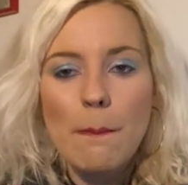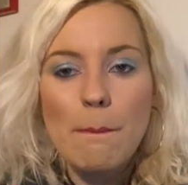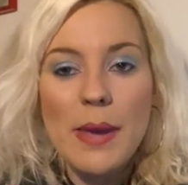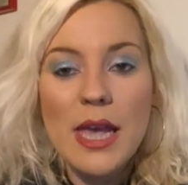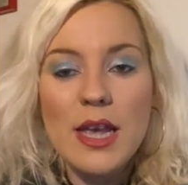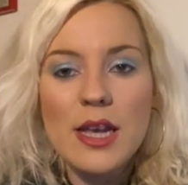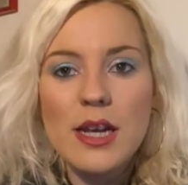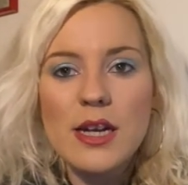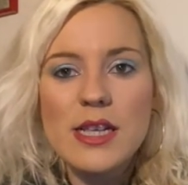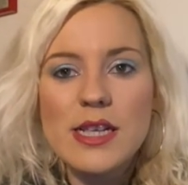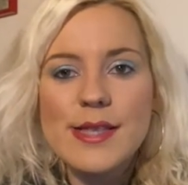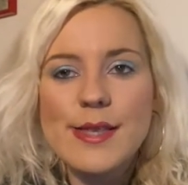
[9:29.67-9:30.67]

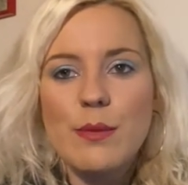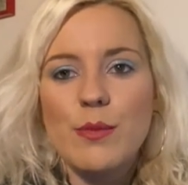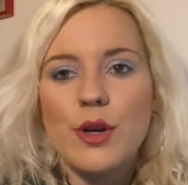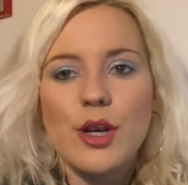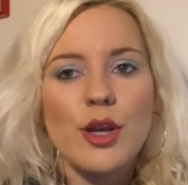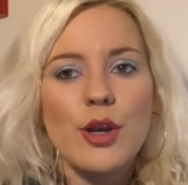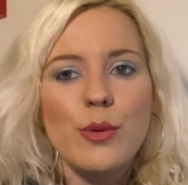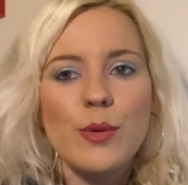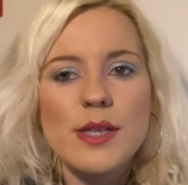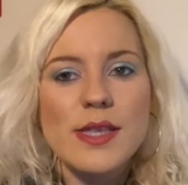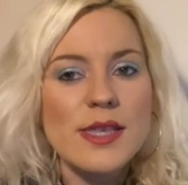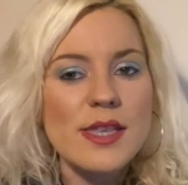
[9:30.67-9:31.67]
being someone who
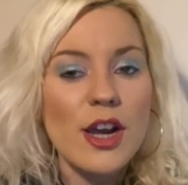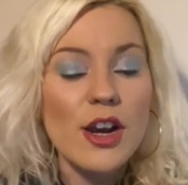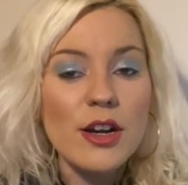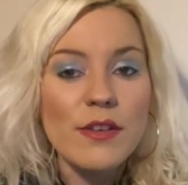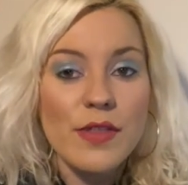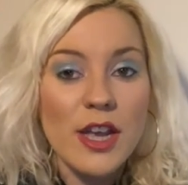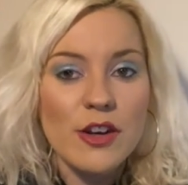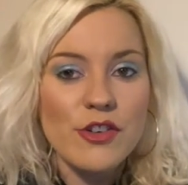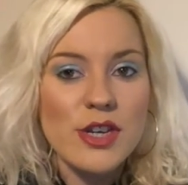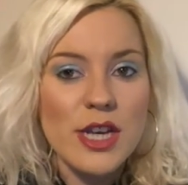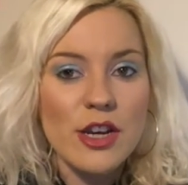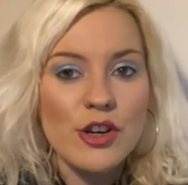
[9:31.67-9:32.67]
was scared of The
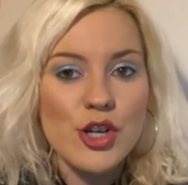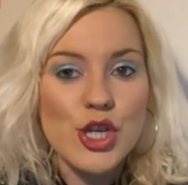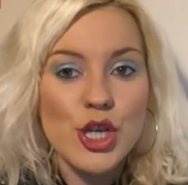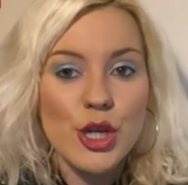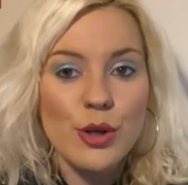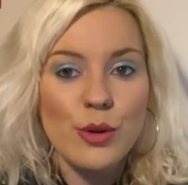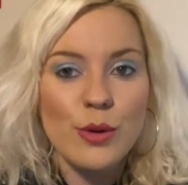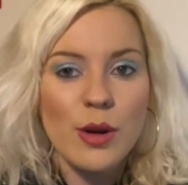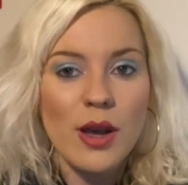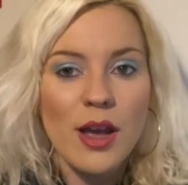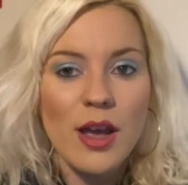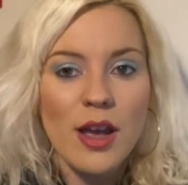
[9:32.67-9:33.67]
Undertaker to,
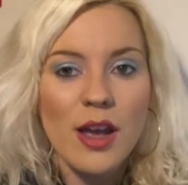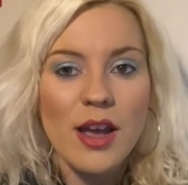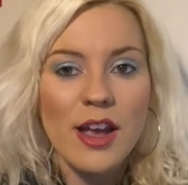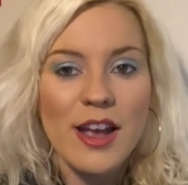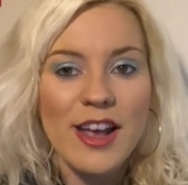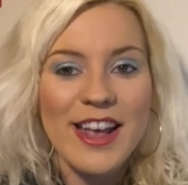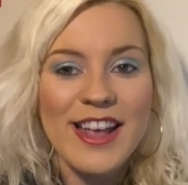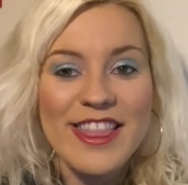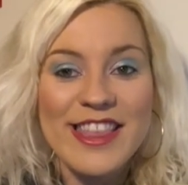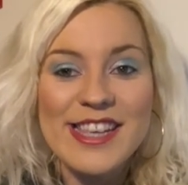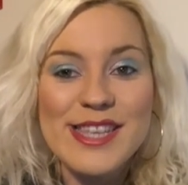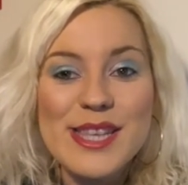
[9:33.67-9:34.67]

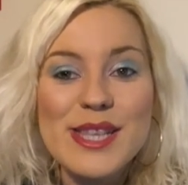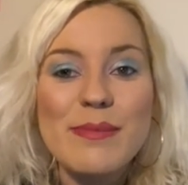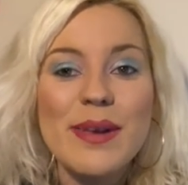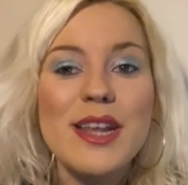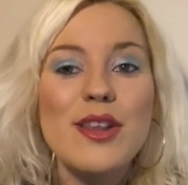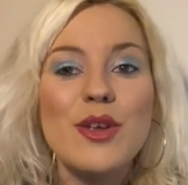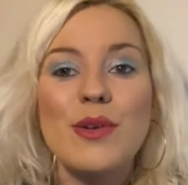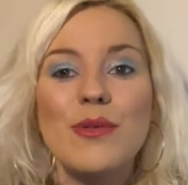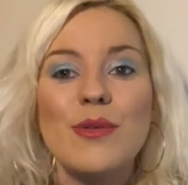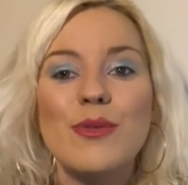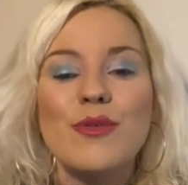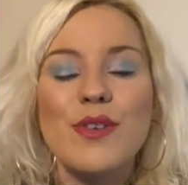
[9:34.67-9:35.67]
this is my
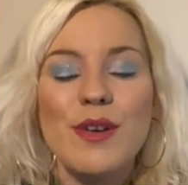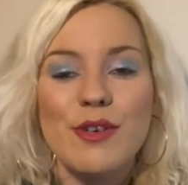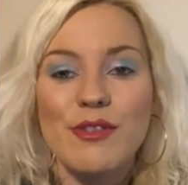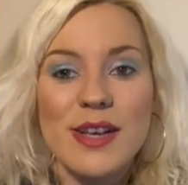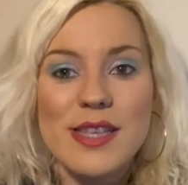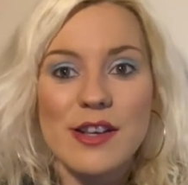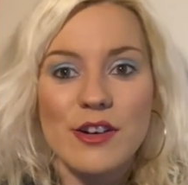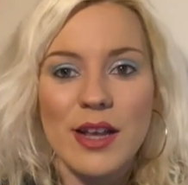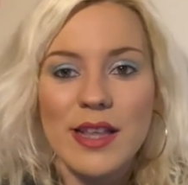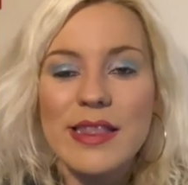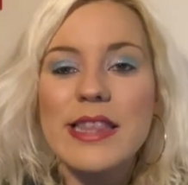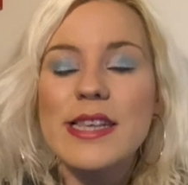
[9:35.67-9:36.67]
new favorite wrestler.
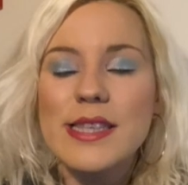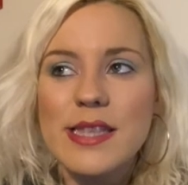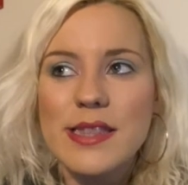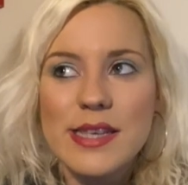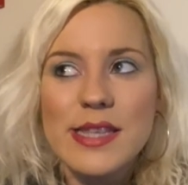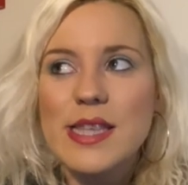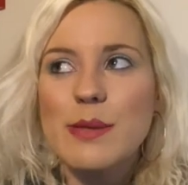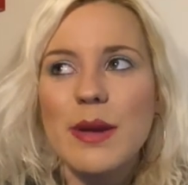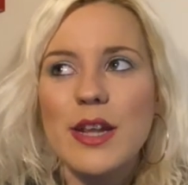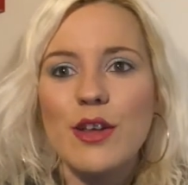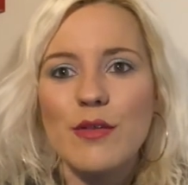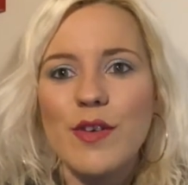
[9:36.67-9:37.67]
Like, this is my
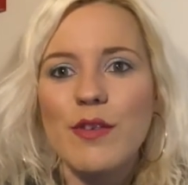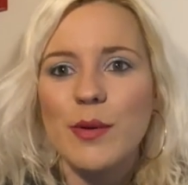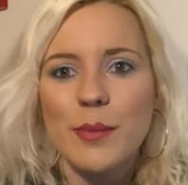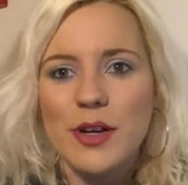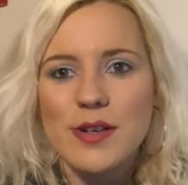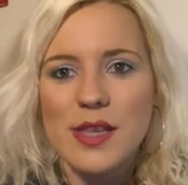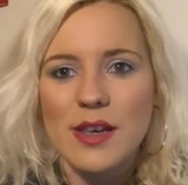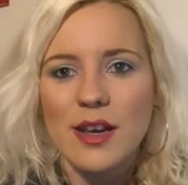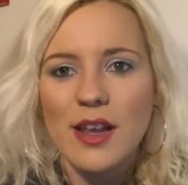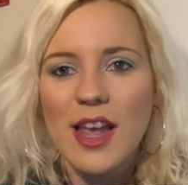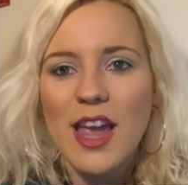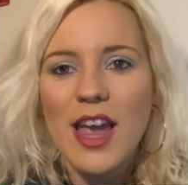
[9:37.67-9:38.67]
new favorite person.
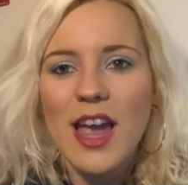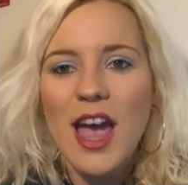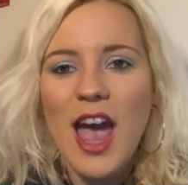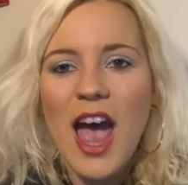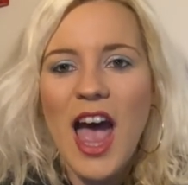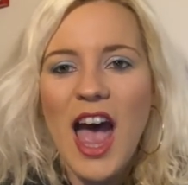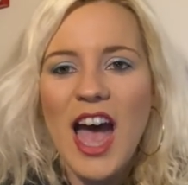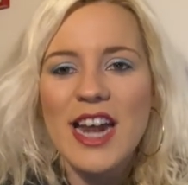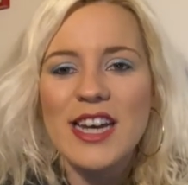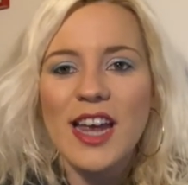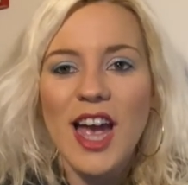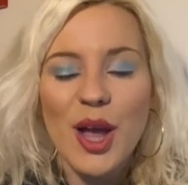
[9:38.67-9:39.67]

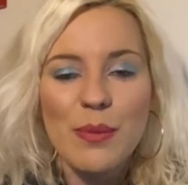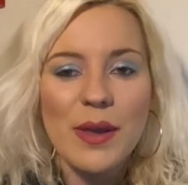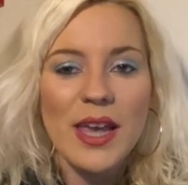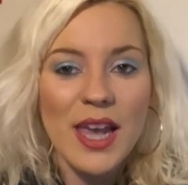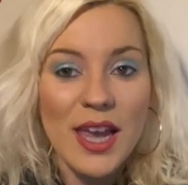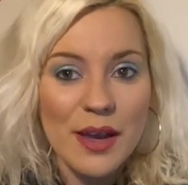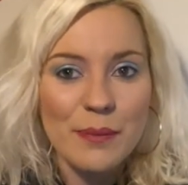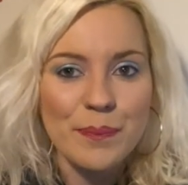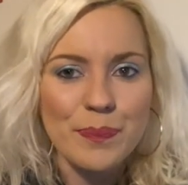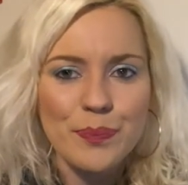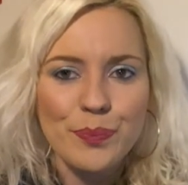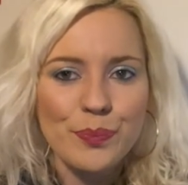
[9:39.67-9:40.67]
And I became